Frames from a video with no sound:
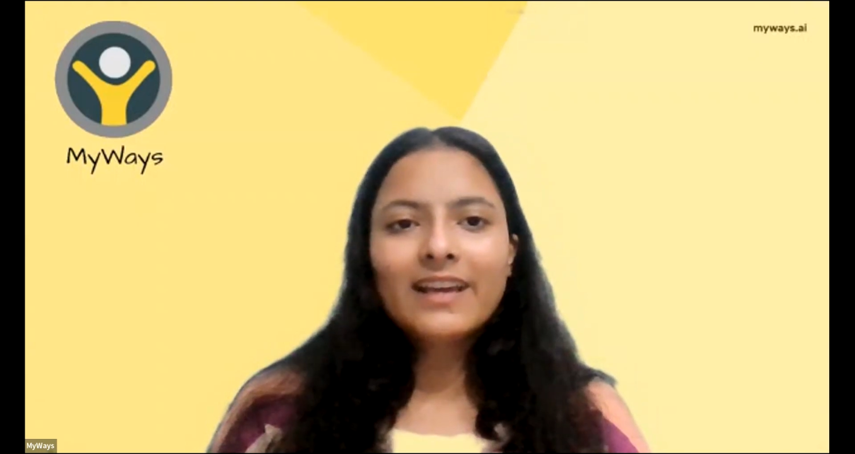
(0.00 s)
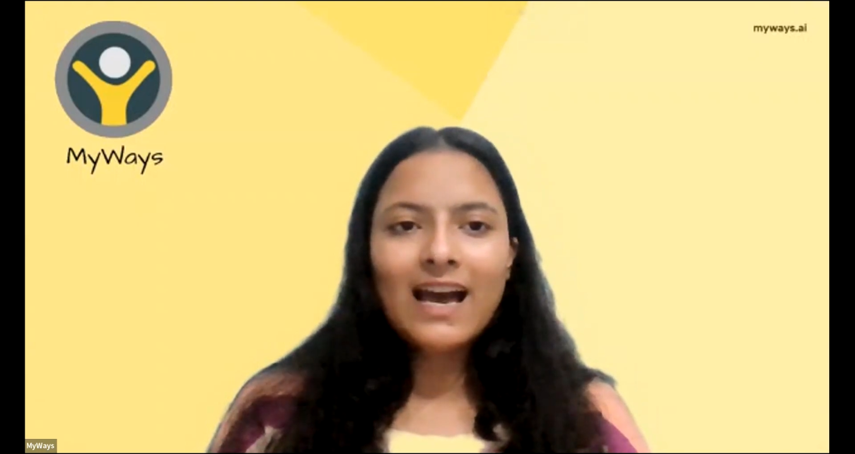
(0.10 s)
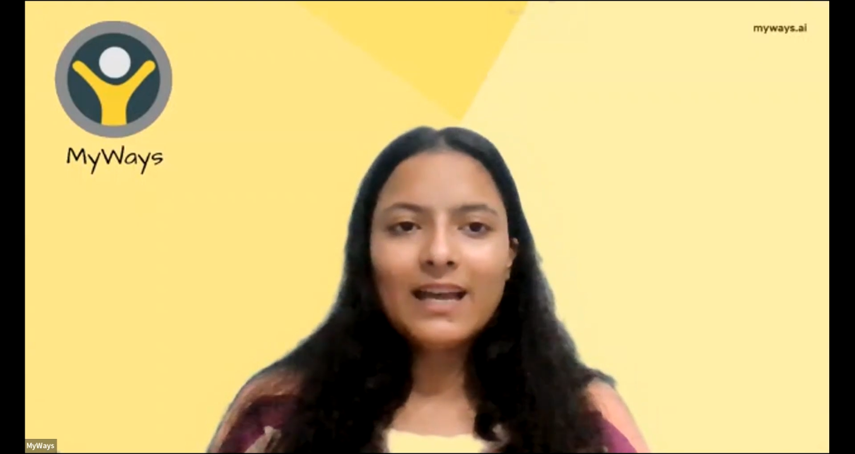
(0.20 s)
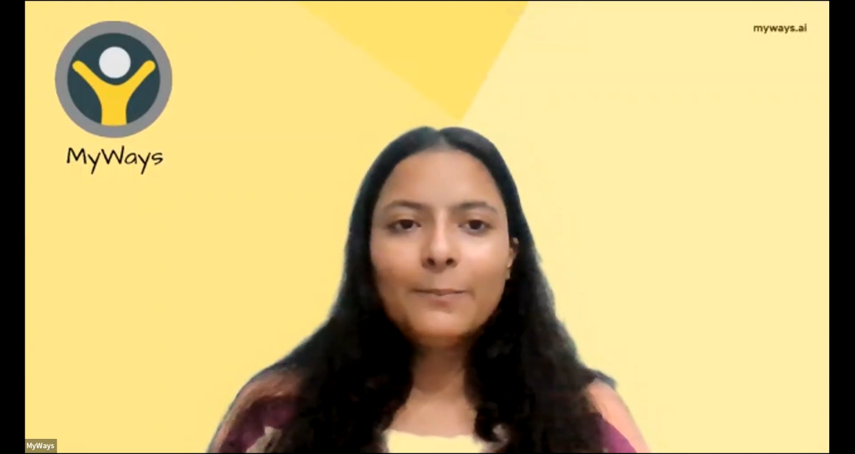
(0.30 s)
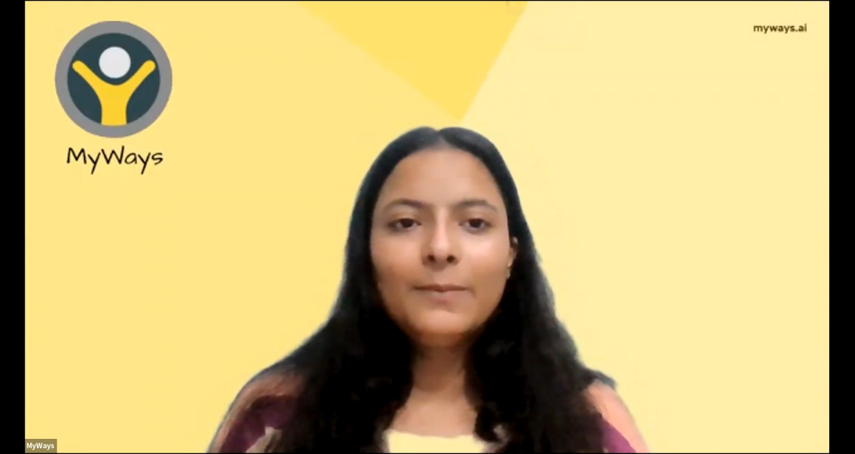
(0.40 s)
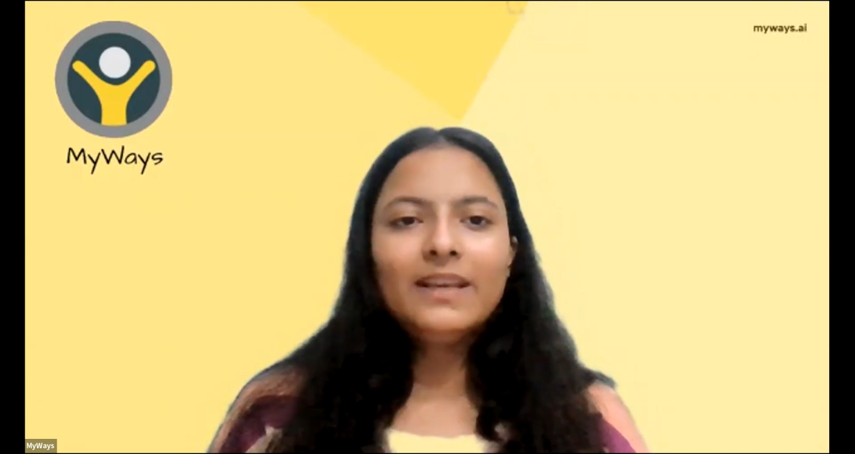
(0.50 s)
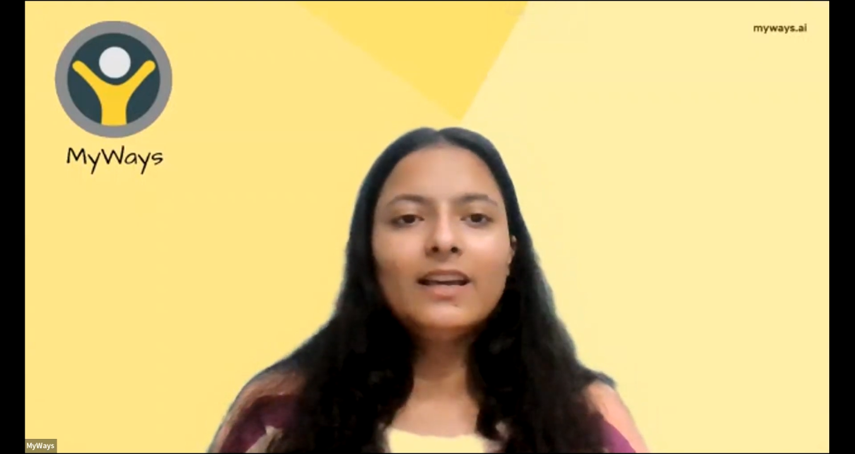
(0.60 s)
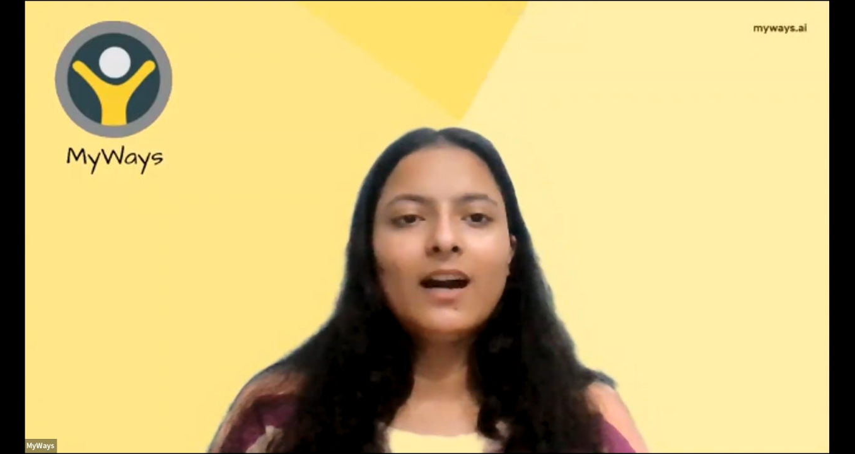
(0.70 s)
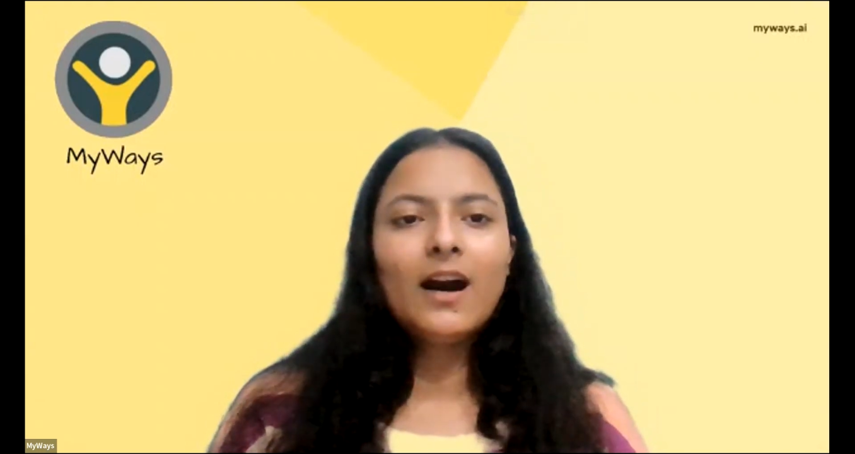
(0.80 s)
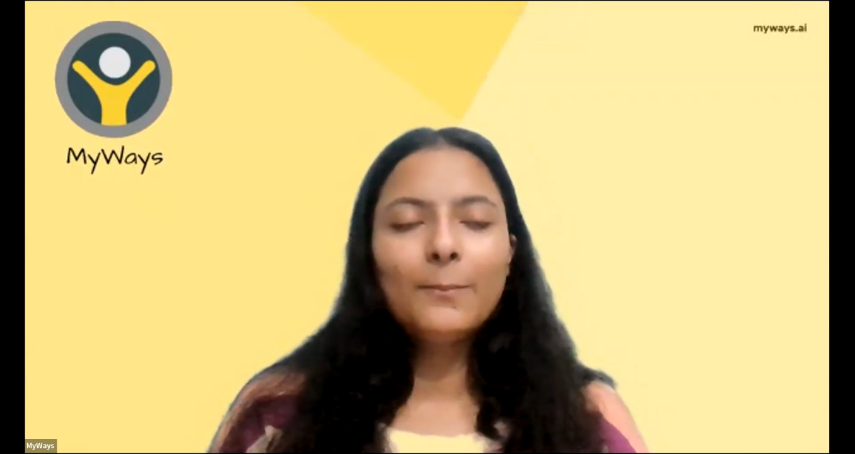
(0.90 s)
can
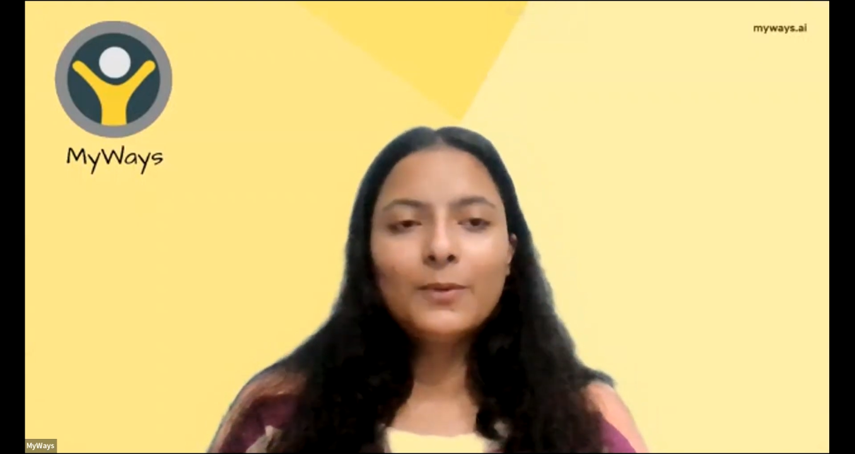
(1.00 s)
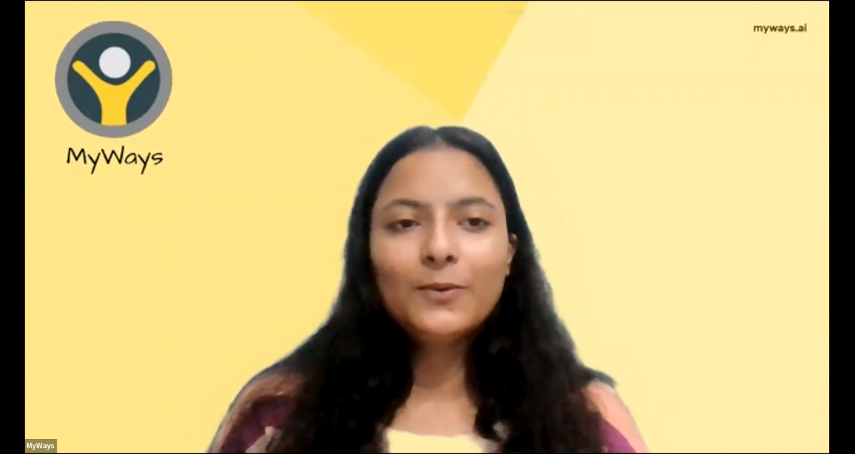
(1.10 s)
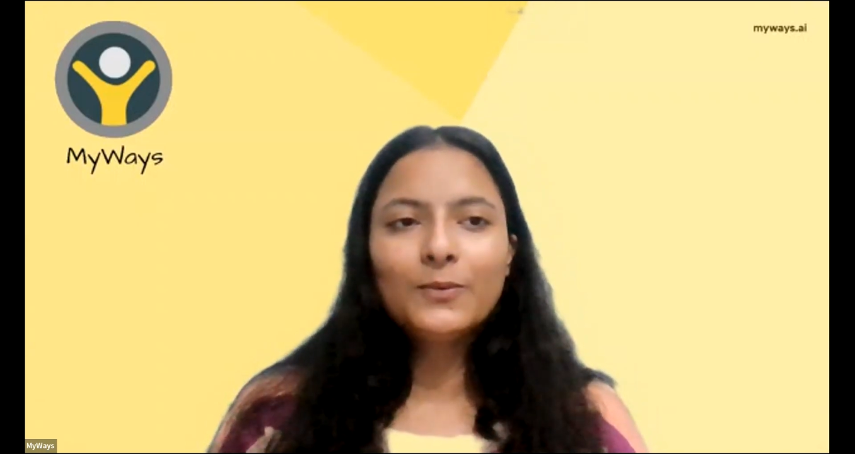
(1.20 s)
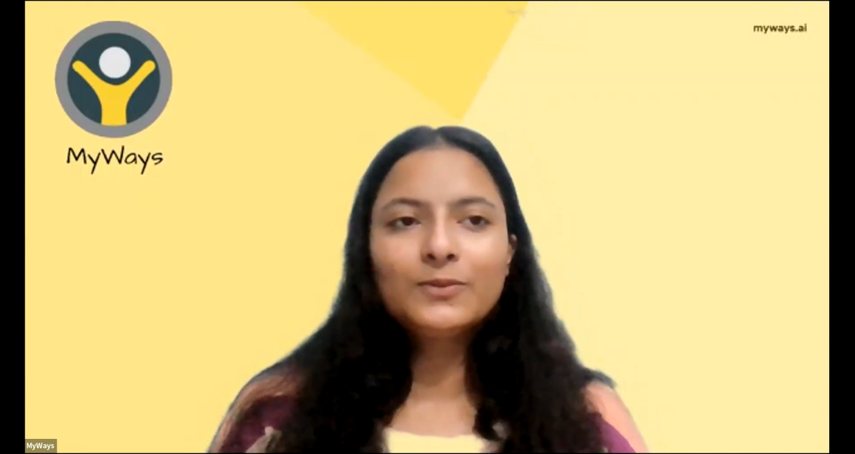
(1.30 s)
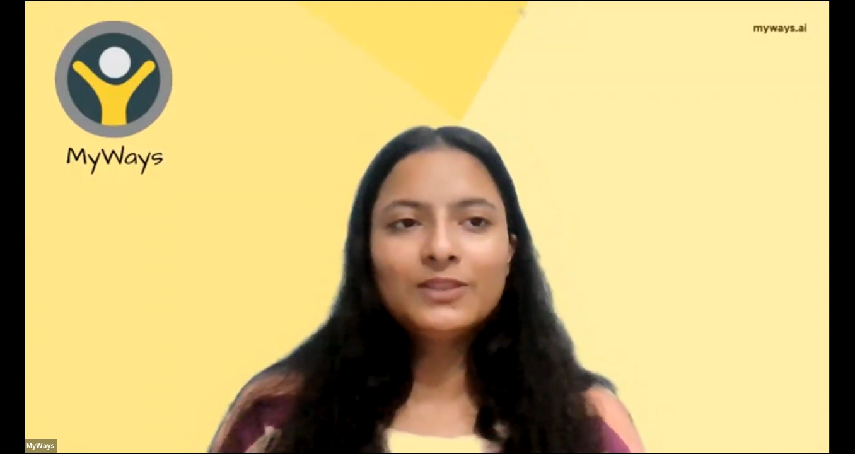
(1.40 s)
be up to